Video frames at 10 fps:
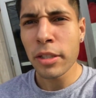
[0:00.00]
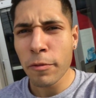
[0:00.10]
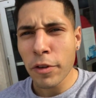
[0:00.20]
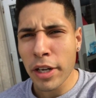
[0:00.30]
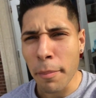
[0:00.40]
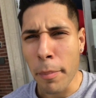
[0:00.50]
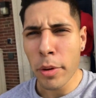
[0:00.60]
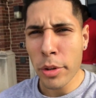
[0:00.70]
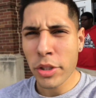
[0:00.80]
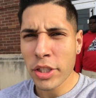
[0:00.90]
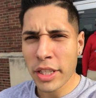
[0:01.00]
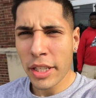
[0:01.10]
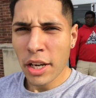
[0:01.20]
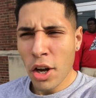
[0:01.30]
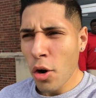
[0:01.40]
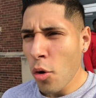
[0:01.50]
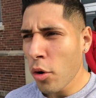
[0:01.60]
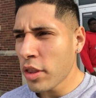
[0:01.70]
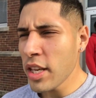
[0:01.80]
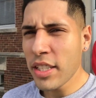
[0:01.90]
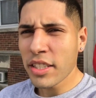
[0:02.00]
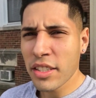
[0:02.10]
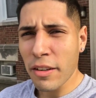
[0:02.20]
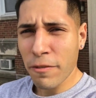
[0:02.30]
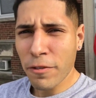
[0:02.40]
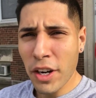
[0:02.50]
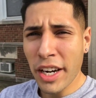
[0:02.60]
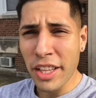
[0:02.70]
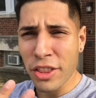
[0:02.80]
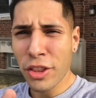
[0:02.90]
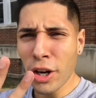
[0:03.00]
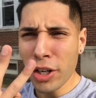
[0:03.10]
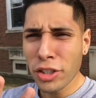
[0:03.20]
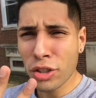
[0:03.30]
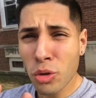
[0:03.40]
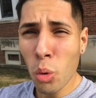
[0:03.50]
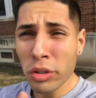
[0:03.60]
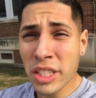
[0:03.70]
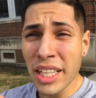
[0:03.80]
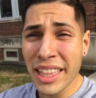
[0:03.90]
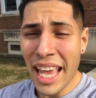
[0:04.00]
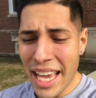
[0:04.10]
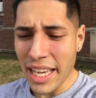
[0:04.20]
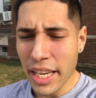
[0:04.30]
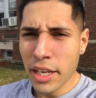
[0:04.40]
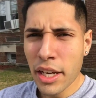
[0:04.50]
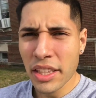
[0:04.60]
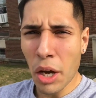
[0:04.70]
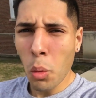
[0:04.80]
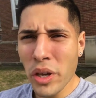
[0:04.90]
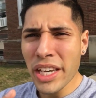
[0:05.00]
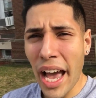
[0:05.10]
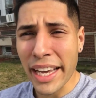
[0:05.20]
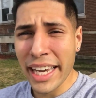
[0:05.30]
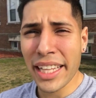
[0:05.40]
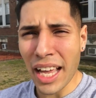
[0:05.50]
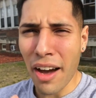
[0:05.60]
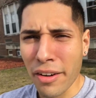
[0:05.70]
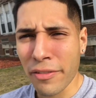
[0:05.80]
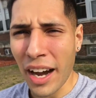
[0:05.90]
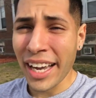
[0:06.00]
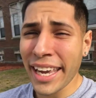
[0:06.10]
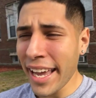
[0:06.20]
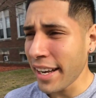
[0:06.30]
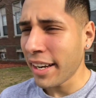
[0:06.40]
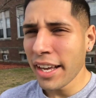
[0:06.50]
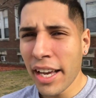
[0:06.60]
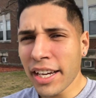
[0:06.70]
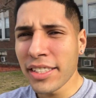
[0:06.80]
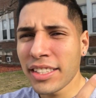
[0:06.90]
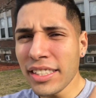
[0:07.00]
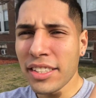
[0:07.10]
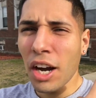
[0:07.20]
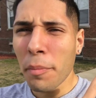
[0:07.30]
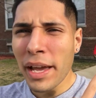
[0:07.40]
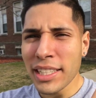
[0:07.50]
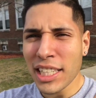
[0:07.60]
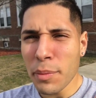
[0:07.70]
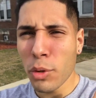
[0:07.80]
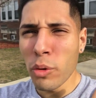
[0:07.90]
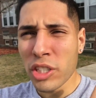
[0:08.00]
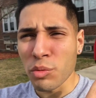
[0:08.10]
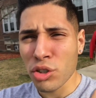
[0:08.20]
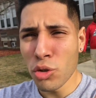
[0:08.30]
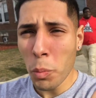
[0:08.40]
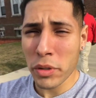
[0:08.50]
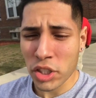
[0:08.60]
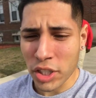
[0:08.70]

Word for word: is some fucking bullshit. This is the fucking third school today that we got kicked out of again. Cause this dumbass keep doing some stupid